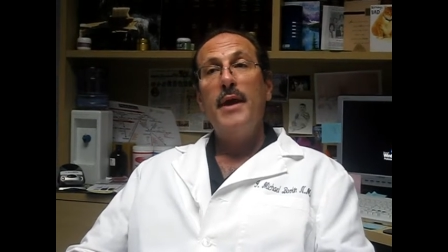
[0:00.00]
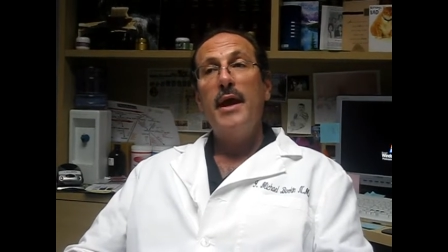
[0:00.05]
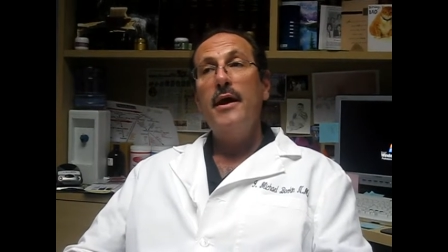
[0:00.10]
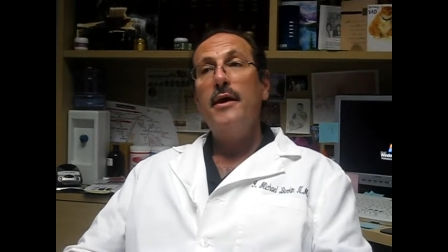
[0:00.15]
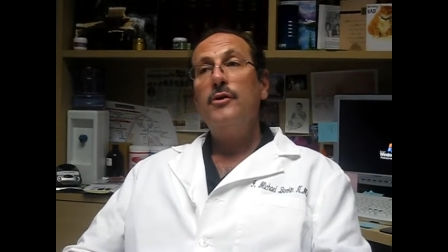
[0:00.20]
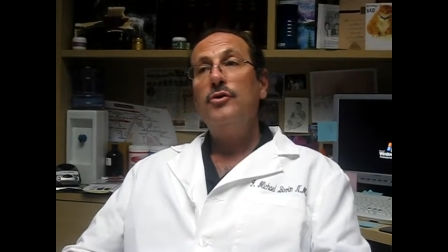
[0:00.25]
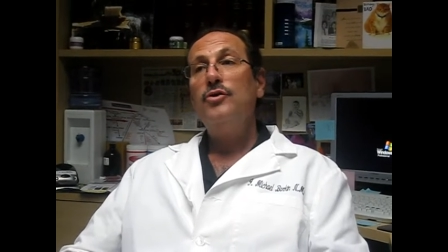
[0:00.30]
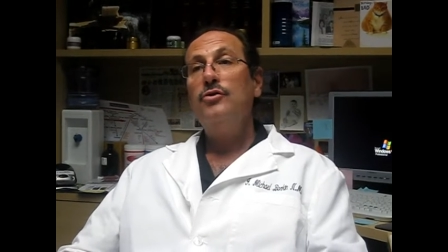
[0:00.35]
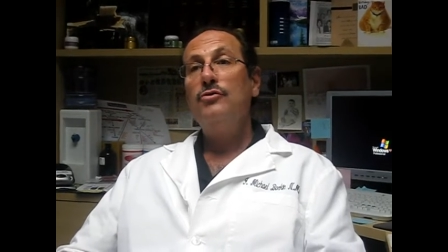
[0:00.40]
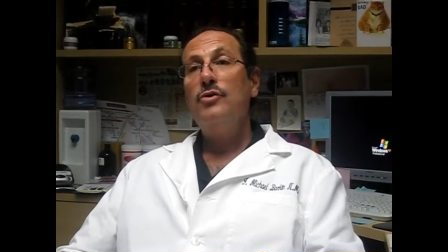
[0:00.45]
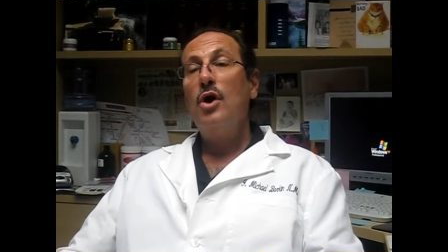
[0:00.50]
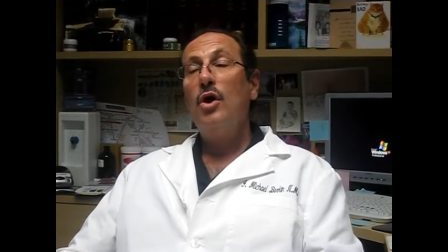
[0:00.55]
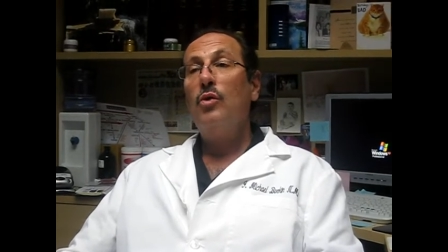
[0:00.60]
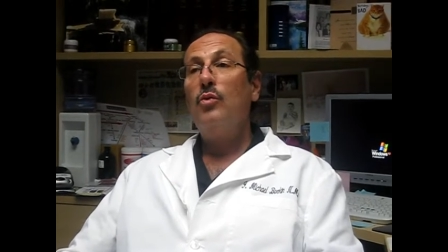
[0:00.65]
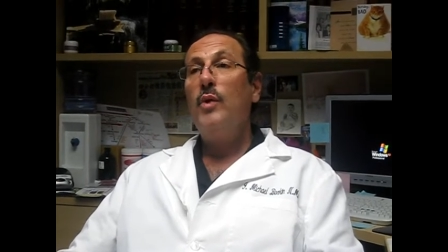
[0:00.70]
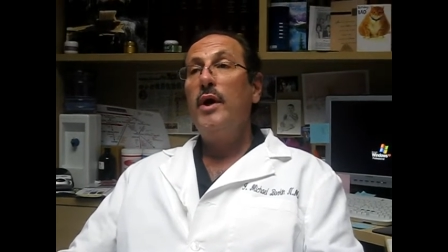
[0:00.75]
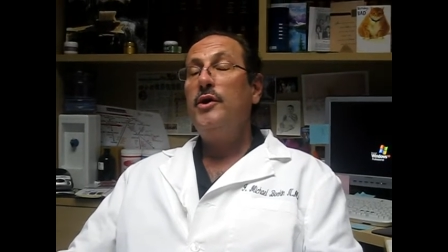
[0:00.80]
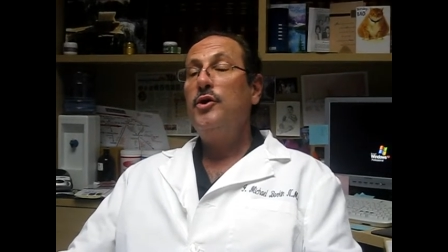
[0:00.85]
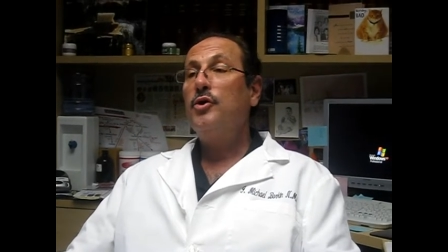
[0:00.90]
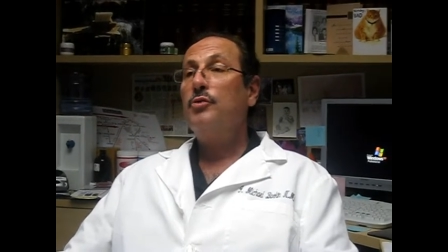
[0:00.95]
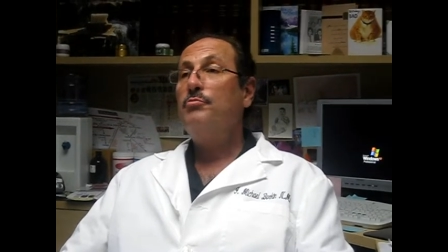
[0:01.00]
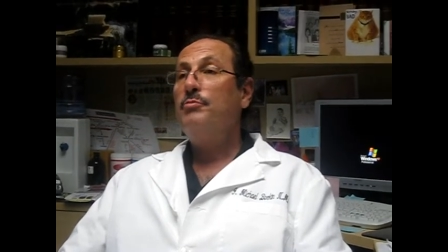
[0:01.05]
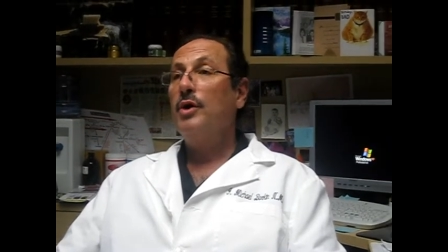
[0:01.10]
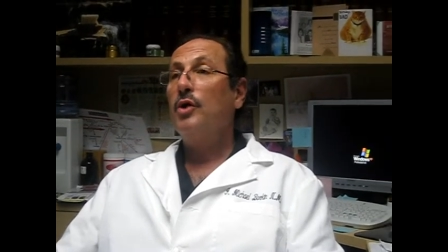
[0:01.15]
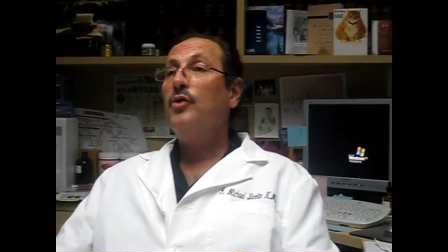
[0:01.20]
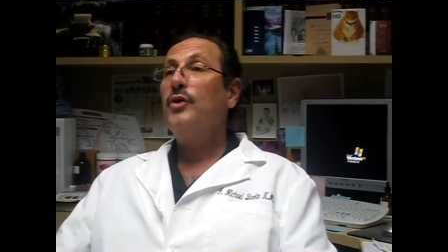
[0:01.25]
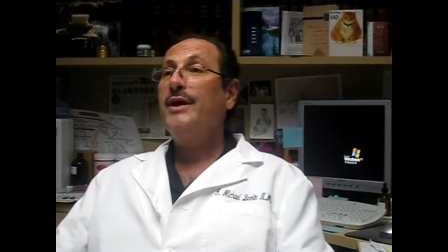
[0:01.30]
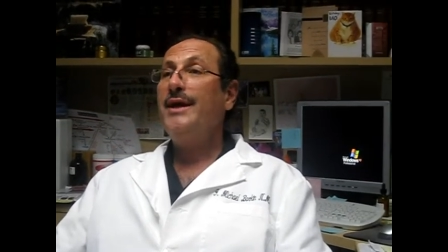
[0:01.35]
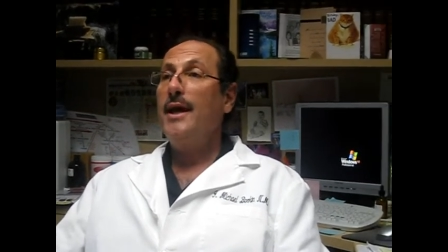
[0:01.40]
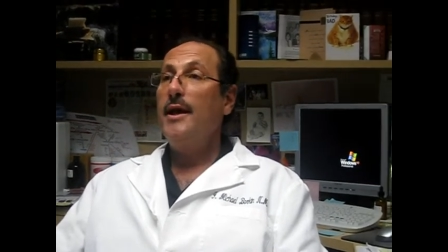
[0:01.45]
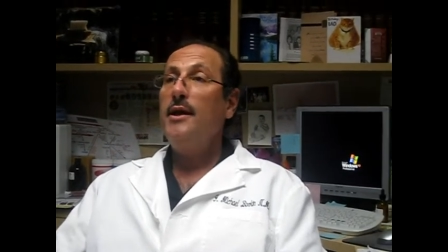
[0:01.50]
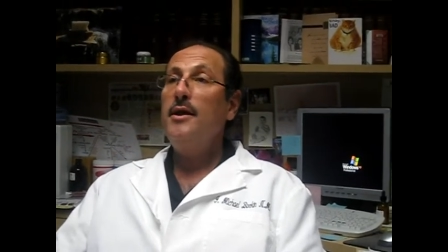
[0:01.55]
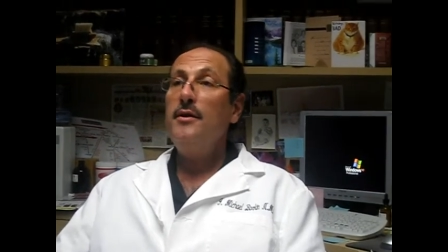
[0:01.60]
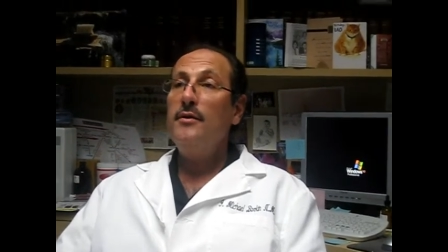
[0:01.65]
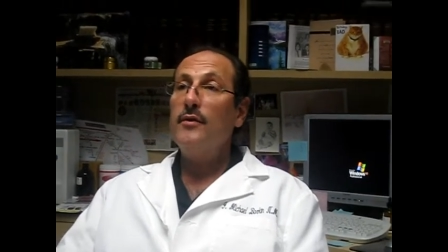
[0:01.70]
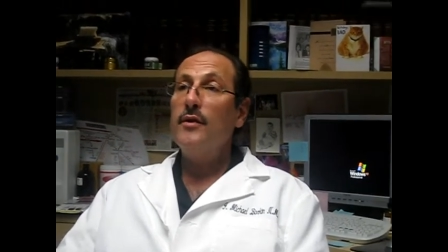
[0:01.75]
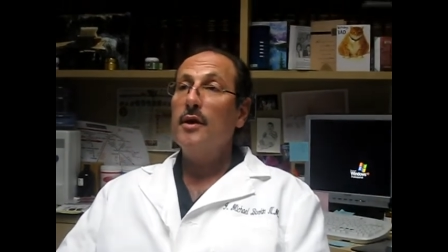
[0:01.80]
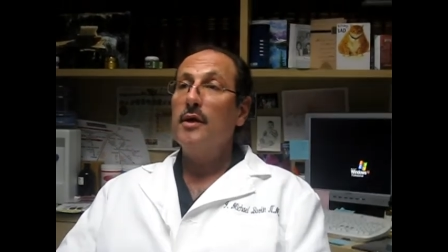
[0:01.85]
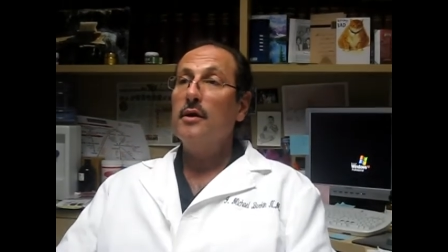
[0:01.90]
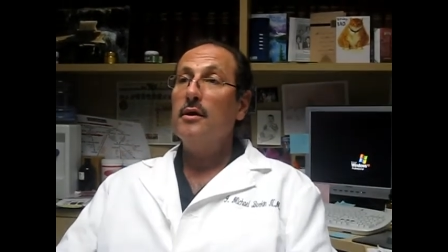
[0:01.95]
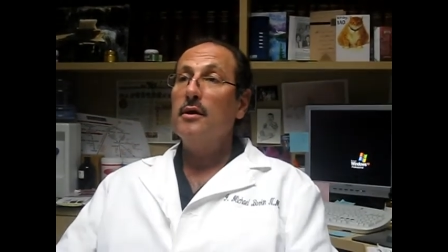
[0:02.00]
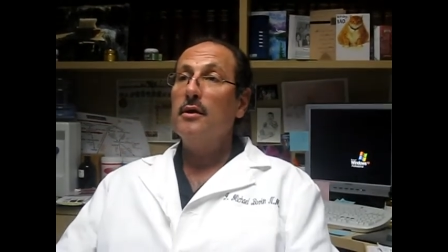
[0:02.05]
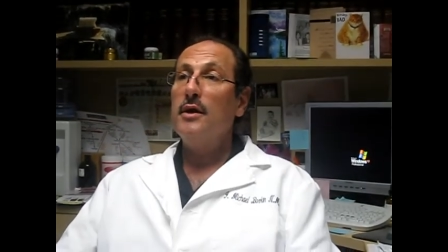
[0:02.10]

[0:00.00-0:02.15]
And you know, when you're building anything,